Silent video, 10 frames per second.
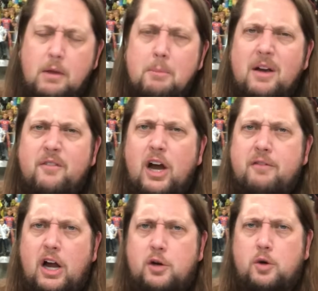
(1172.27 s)
But a very,
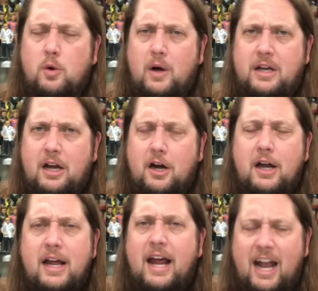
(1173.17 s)
very cool one here.
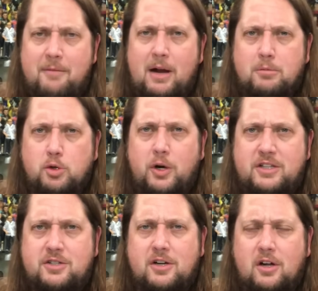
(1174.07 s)
And I've been a Blue
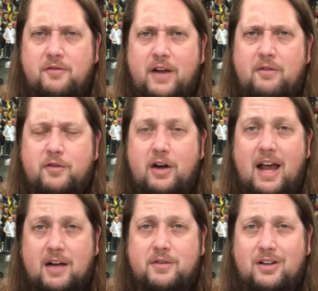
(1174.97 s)
Oyster Cult fan for a
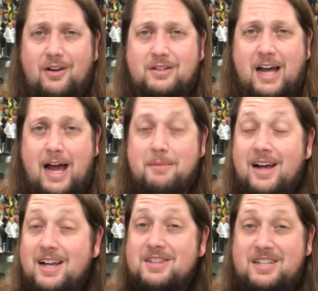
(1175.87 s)
heck of a long time.
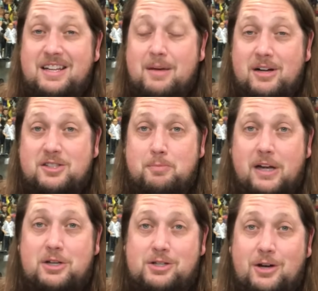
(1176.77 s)
Seen them on some
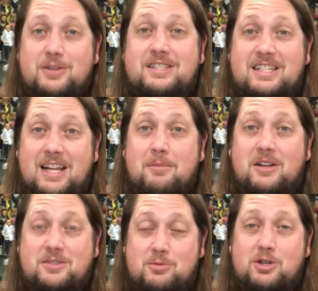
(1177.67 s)
big shows. Seen them
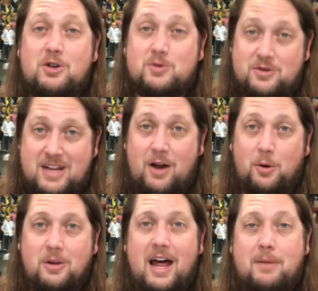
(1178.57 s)
on some shows where there's not a
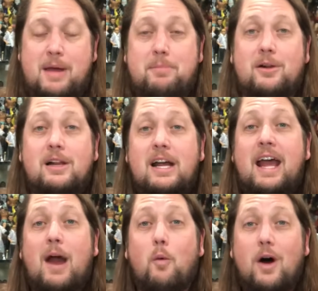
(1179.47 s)
whole lot of people.
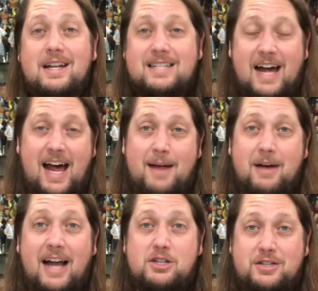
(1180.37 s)
And one time,
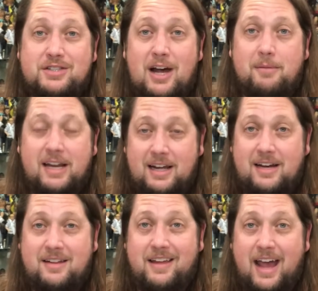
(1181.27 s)
I just saw him getting
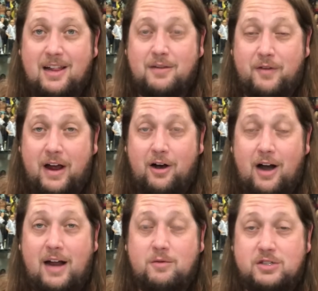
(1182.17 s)
into the elevator.
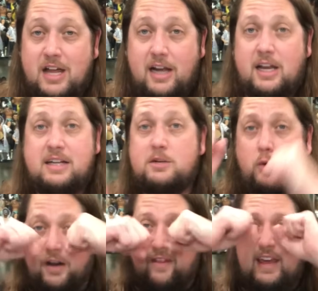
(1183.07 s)
I was like, I did
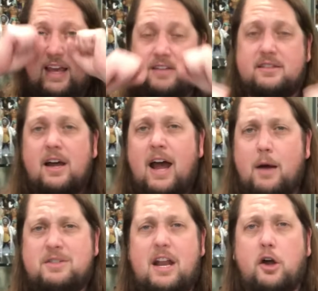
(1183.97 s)
one of these. I
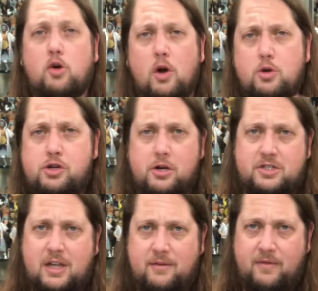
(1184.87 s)
was at a
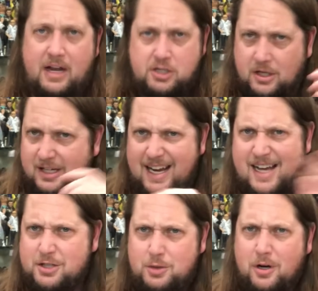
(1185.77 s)
grocer's convention.
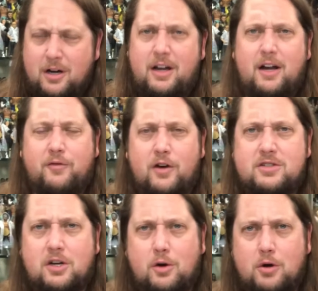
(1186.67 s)
Yes, you heard it here
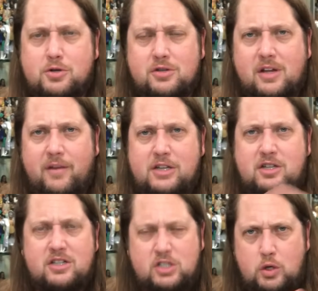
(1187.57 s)
first. A grocer's
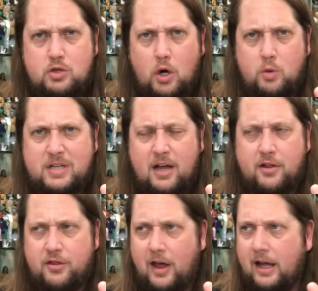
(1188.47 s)
convention, this huge hotel
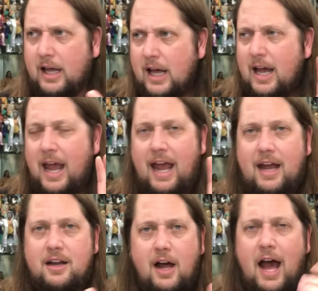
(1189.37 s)
thing.
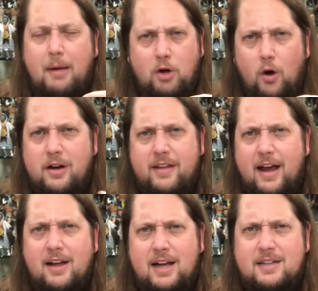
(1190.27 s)
And I'm going to the
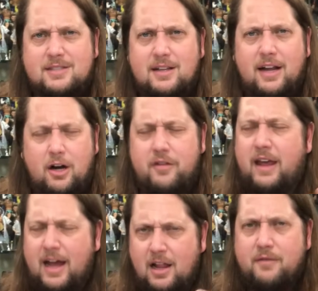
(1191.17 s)
escalator, or
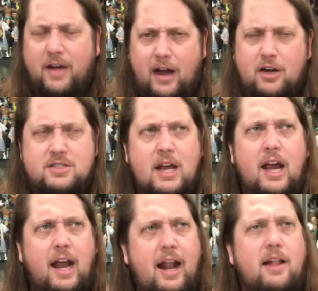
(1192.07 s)
the elevators,
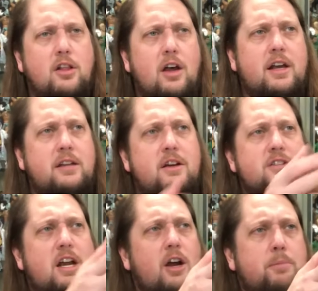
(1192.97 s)
and I look, and
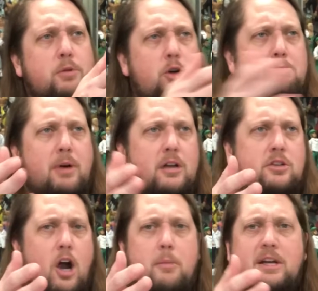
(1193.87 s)
there's Eric Bloom, Buck
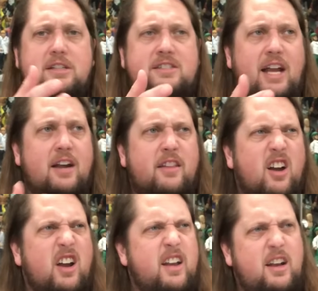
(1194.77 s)
Dharma just standing
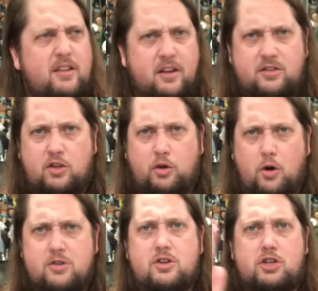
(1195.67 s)
there, and the, the
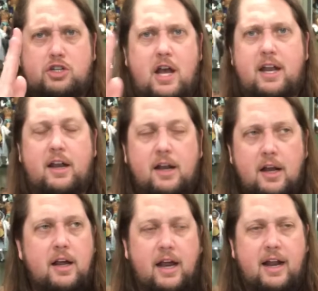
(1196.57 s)
doors are shutting,
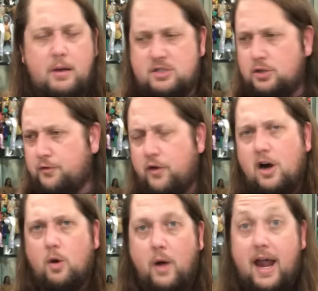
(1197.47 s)
and I was too
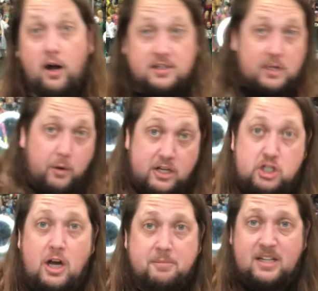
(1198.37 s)
far away, or else I would have
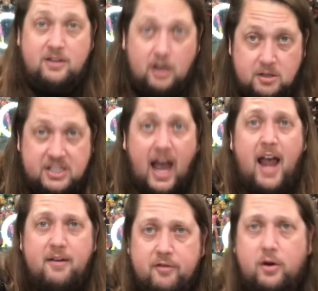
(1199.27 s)
jumped in there,
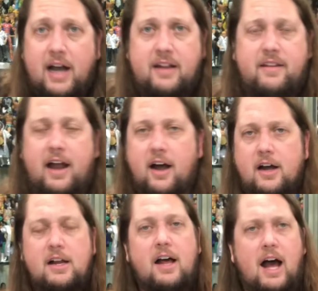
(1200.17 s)
dived right in there.
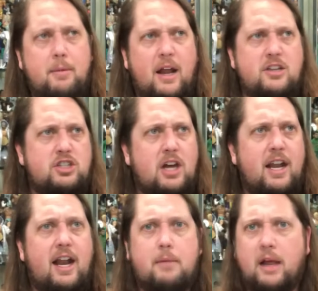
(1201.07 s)
Uh, but I
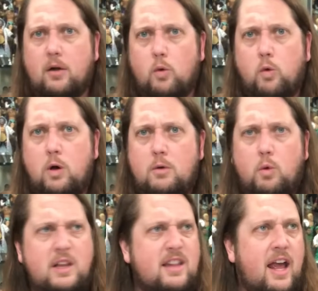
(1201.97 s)
shut it, and I'm like, What
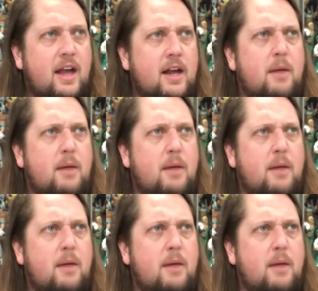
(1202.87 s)
what the heck?